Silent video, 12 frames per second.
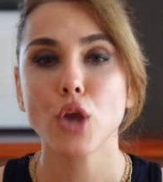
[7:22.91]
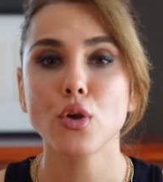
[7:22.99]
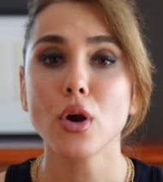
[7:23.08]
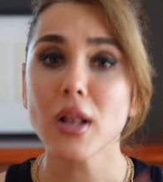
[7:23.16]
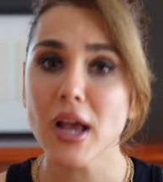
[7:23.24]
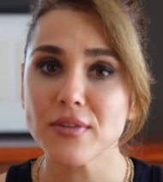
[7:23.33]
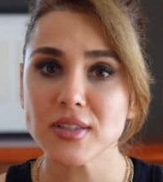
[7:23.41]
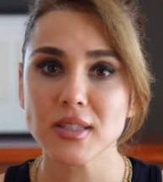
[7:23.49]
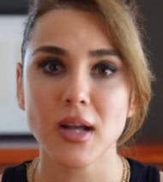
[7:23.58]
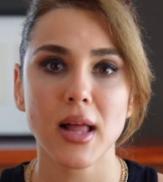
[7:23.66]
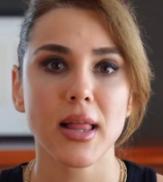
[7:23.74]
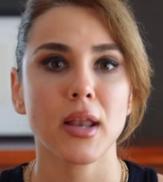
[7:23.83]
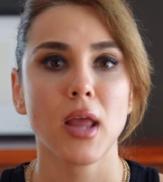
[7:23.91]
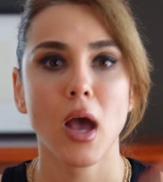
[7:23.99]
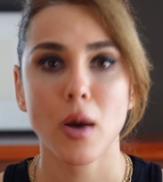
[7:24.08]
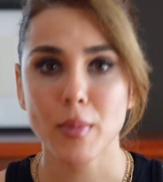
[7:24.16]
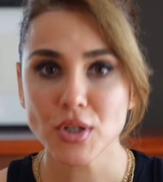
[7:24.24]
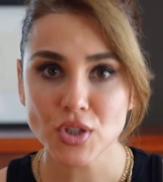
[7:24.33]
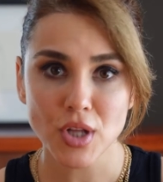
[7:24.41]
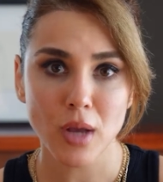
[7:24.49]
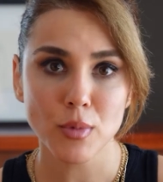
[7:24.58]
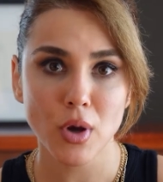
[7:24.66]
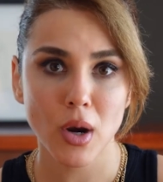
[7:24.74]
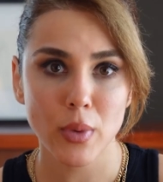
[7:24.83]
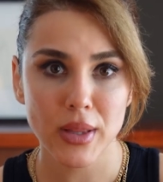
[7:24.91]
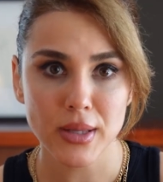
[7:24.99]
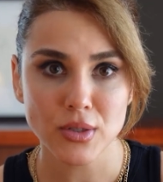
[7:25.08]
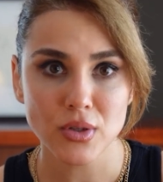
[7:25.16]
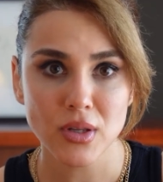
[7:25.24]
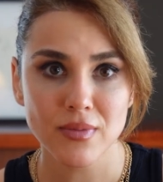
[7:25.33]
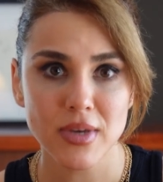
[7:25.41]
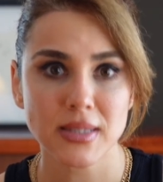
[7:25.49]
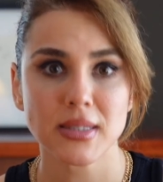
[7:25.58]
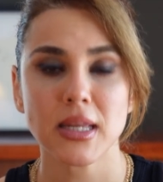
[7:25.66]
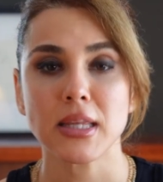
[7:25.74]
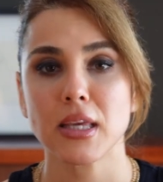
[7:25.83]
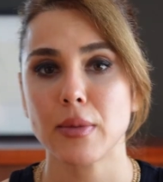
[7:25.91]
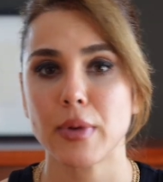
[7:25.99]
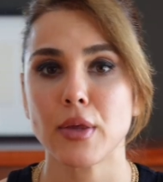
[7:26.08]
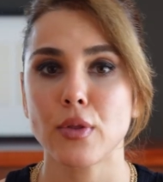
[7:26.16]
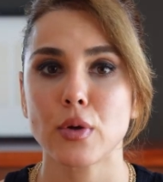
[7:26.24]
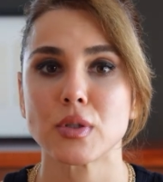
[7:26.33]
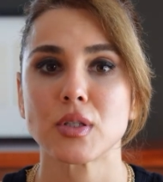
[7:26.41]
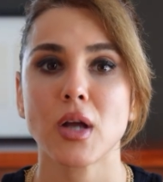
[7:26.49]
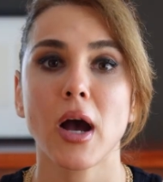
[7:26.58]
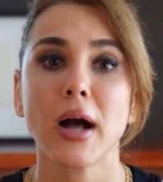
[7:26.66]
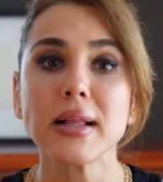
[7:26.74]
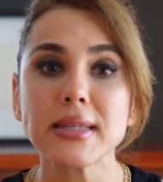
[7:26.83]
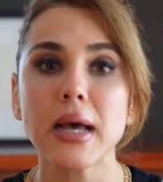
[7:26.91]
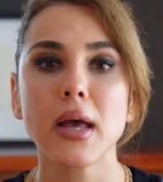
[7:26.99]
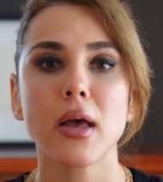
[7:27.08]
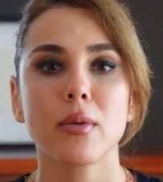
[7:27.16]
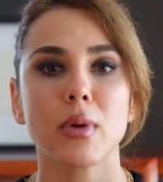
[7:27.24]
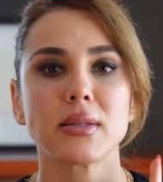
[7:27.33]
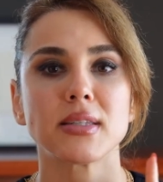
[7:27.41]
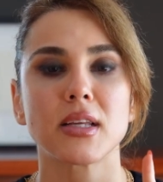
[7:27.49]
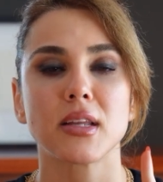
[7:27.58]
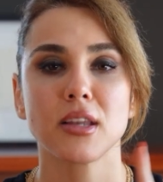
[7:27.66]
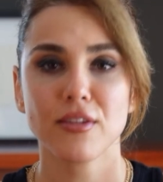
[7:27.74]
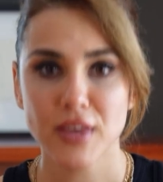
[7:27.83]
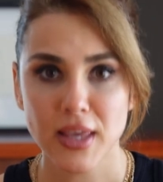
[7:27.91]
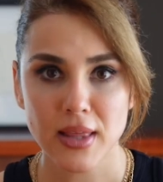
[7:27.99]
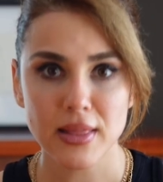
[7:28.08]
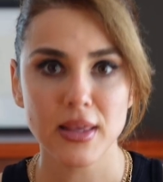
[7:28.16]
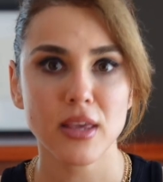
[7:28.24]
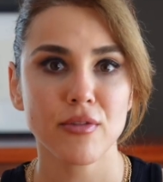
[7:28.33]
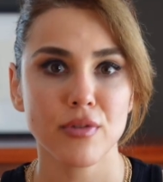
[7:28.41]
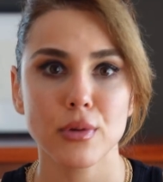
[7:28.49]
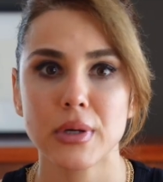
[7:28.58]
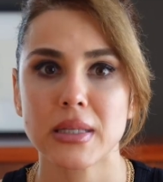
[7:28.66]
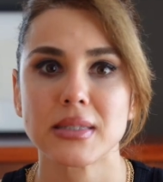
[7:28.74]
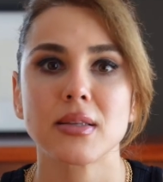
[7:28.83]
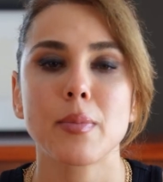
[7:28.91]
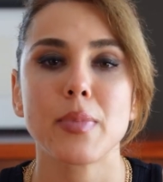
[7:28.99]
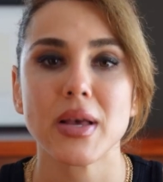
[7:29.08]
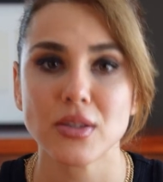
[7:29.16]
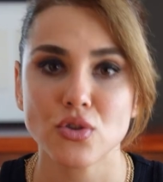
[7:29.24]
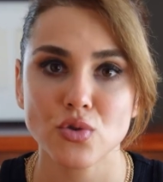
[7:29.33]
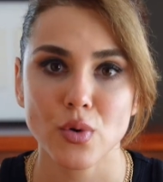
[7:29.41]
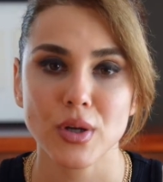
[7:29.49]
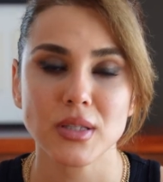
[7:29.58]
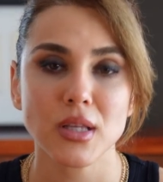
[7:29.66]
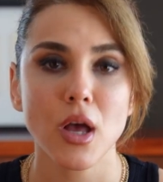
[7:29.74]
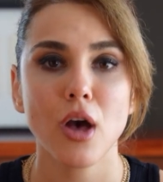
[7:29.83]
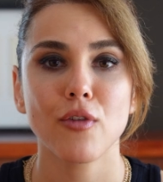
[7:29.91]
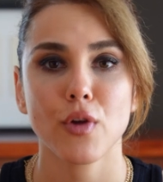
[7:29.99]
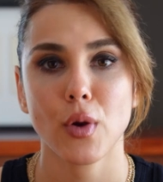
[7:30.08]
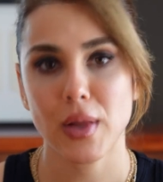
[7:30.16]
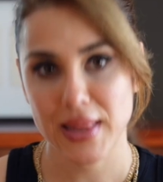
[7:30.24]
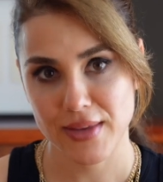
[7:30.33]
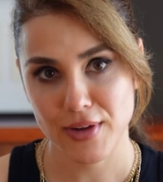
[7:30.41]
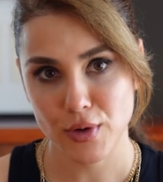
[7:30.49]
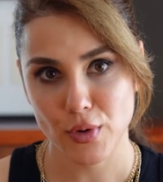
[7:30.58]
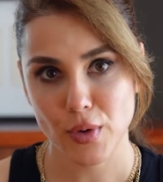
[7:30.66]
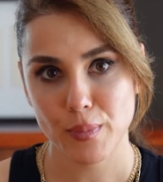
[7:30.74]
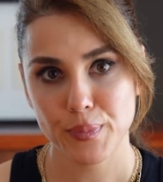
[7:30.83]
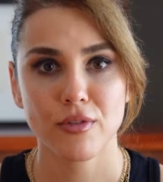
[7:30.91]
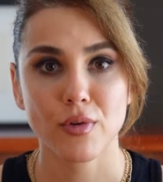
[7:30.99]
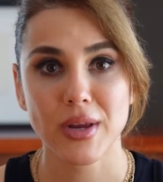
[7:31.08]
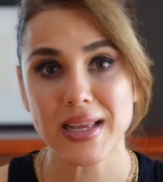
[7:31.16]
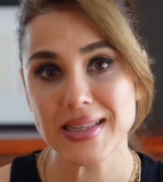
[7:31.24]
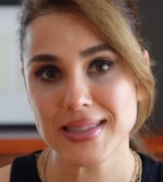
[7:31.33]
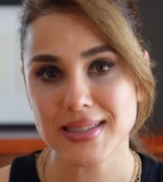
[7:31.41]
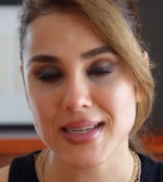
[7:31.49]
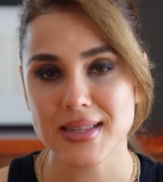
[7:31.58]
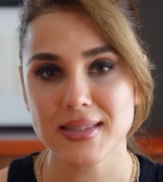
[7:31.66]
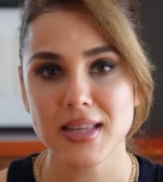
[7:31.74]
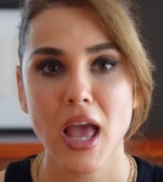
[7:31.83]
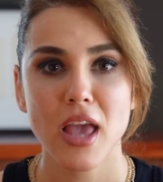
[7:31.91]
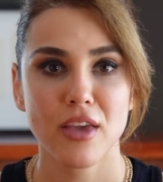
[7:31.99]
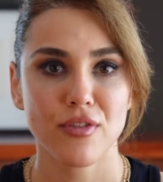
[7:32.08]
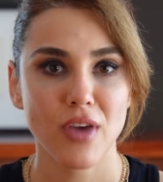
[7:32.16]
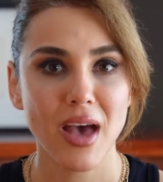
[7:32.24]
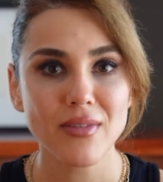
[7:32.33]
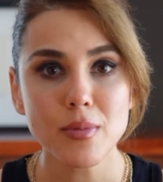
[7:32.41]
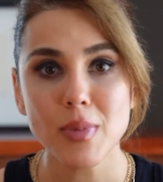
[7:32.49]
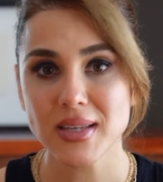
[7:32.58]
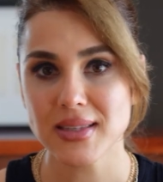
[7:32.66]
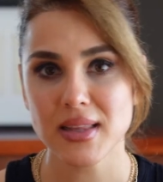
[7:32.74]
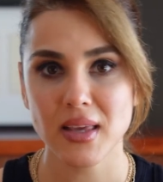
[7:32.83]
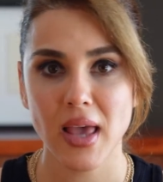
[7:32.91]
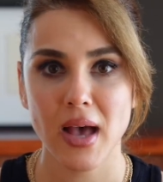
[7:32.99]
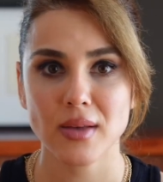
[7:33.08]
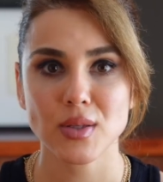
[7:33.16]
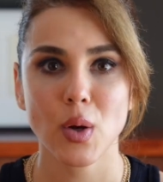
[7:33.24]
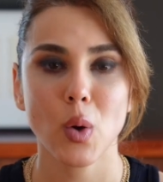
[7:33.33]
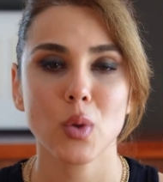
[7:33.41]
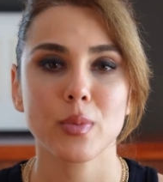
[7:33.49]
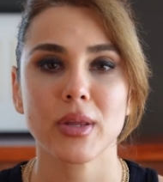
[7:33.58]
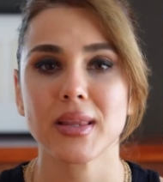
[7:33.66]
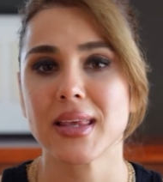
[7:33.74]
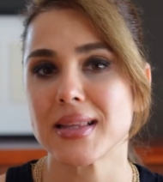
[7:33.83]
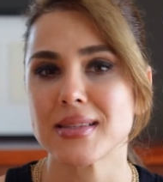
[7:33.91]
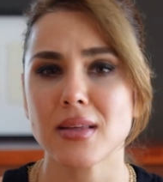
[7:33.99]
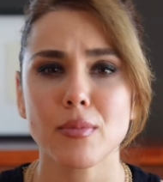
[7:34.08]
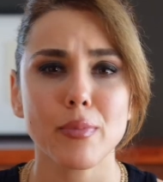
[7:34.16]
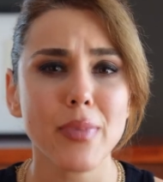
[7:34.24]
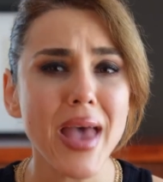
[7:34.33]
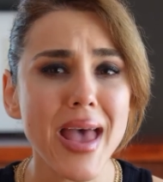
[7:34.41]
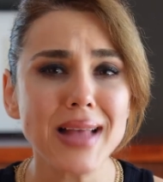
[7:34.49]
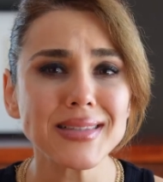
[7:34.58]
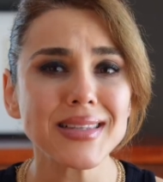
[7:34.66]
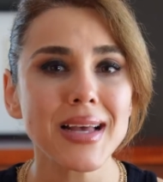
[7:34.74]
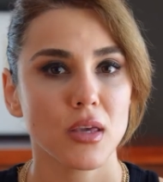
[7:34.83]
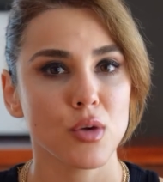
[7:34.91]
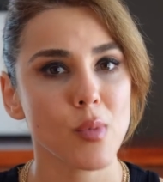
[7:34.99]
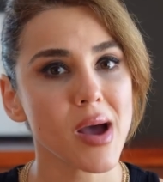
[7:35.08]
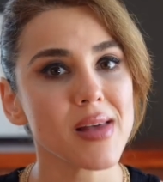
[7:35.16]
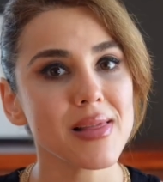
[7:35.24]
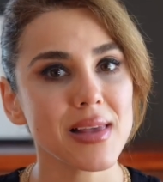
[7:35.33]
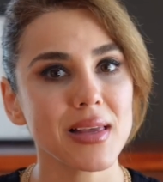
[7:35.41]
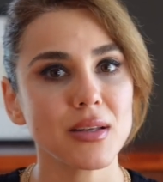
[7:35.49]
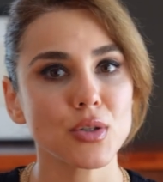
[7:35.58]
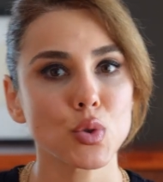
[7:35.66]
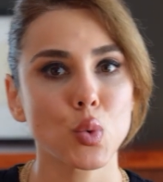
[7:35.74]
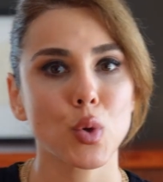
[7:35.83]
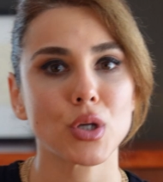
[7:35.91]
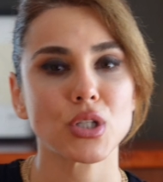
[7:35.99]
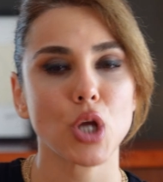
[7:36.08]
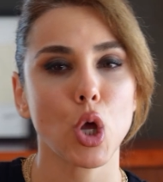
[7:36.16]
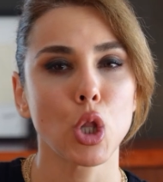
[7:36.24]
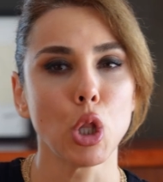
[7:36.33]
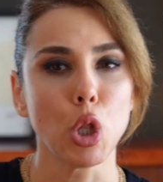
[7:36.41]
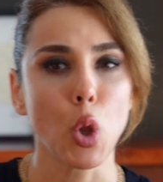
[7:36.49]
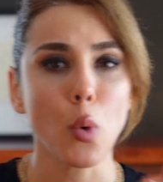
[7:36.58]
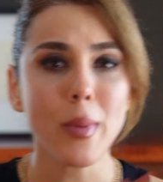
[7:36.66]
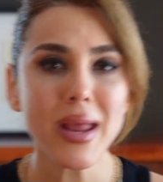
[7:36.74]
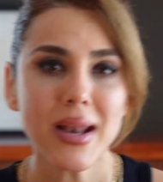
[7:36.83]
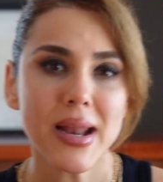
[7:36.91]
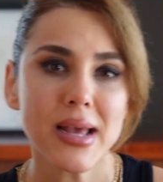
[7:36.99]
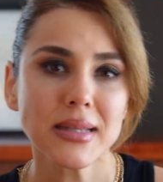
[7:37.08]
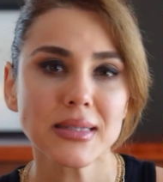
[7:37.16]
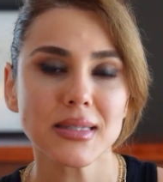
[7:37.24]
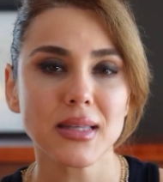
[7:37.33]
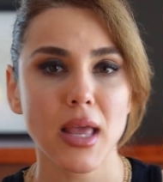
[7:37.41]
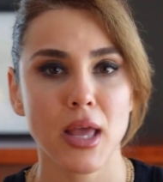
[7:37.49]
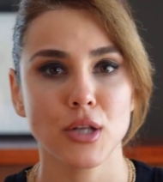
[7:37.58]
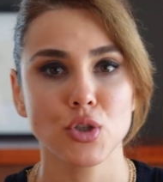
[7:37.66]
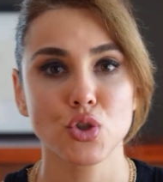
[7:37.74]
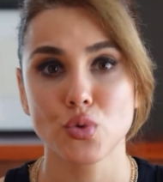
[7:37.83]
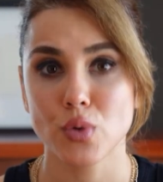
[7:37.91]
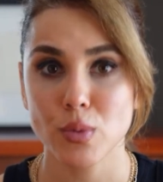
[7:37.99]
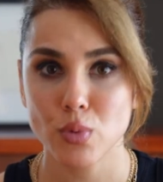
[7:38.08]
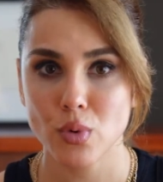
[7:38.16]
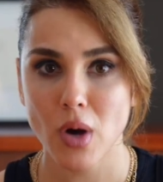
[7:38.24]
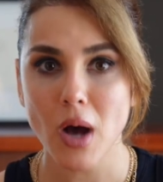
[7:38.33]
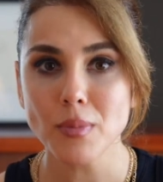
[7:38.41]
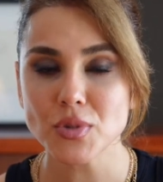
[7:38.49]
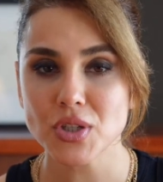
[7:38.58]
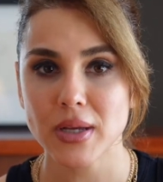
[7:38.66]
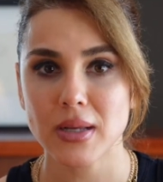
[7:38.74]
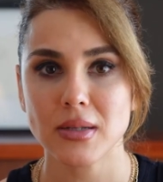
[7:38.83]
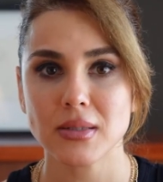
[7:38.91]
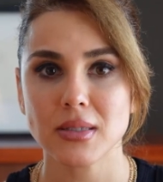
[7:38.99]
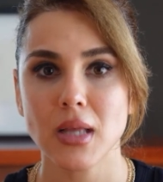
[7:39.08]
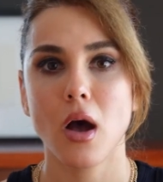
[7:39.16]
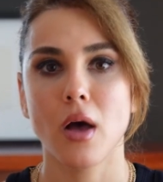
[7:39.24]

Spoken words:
Your lifestyle and how much time you are willing to invest in keeping those tiles will significantly influence the best choice for your living room. For instance, if you have a bustling household with kids and pets, you might lean towards low maintenance and durable options.